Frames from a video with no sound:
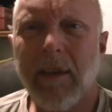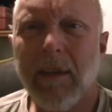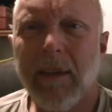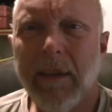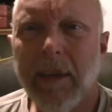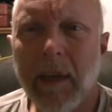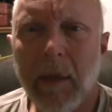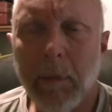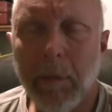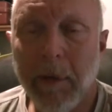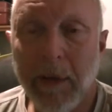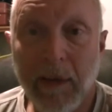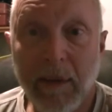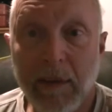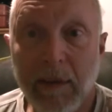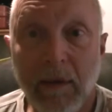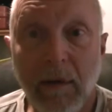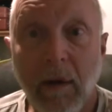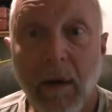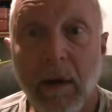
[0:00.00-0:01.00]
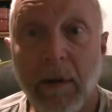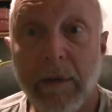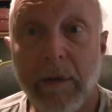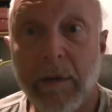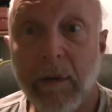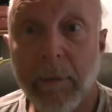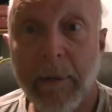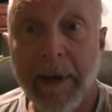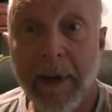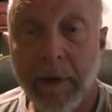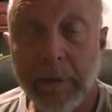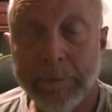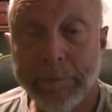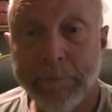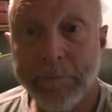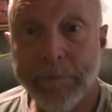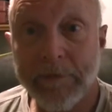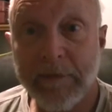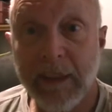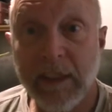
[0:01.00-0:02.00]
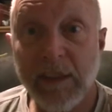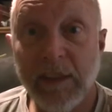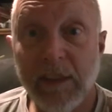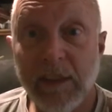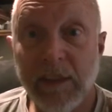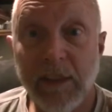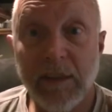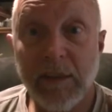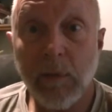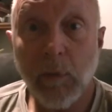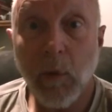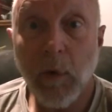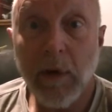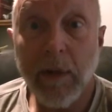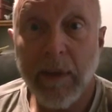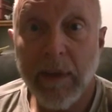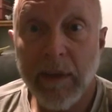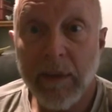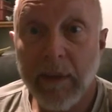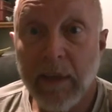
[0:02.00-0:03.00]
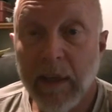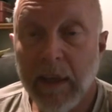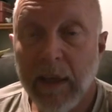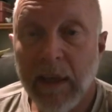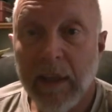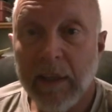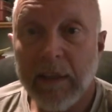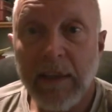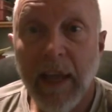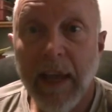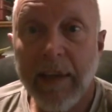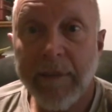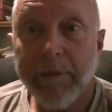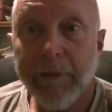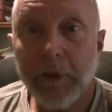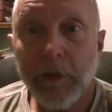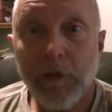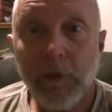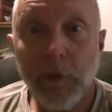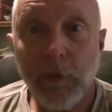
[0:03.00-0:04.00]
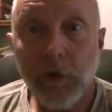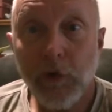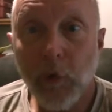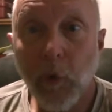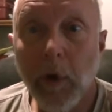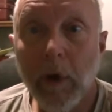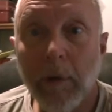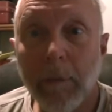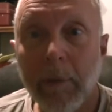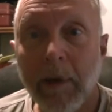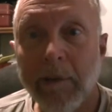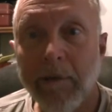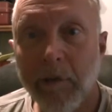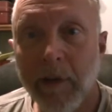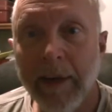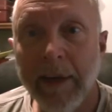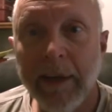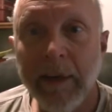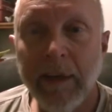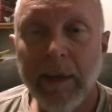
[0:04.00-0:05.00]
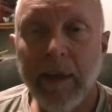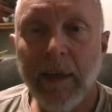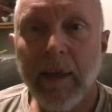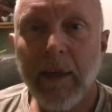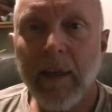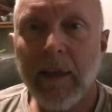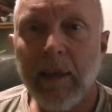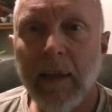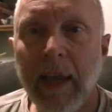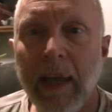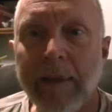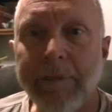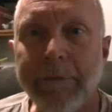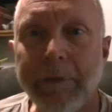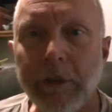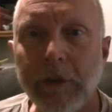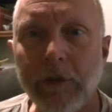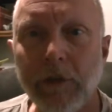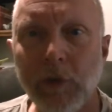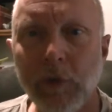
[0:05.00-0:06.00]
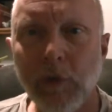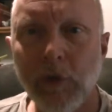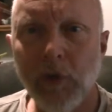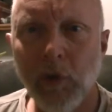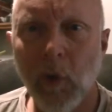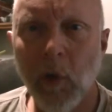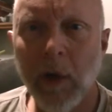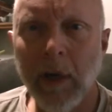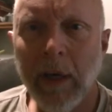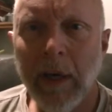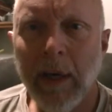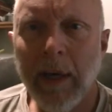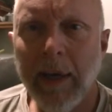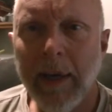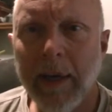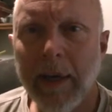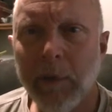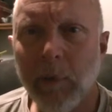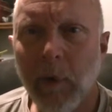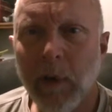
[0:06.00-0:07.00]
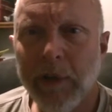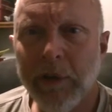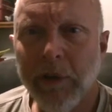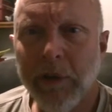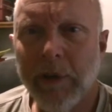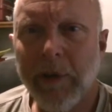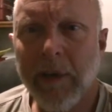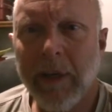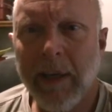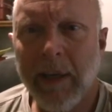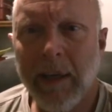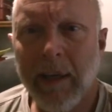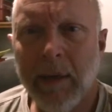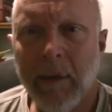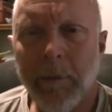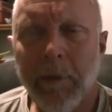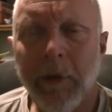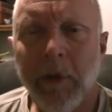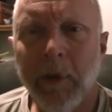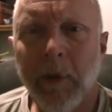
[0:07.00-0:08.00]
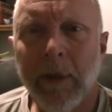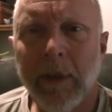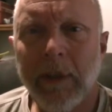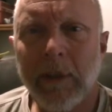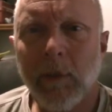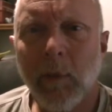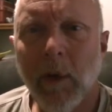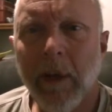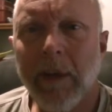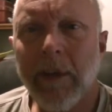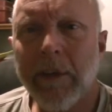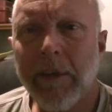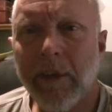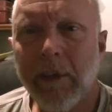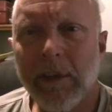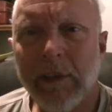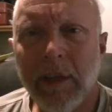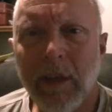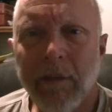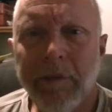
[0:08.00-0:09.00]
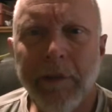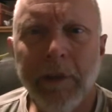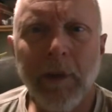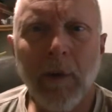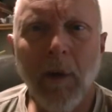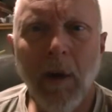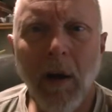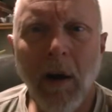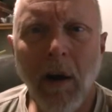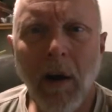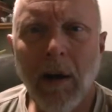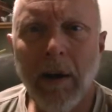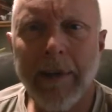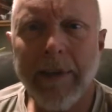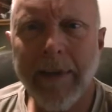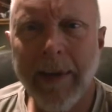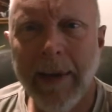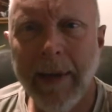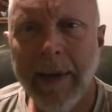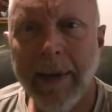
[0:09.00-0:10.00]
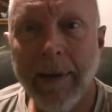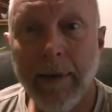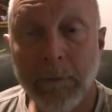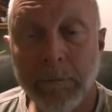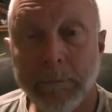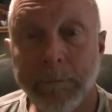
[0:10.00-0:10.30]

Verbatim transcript: nitpicked and argued about. It just isn't worth it. Life is too short, my friend. Life is too short, and what you're going to end up doing is working yourself into a heart attack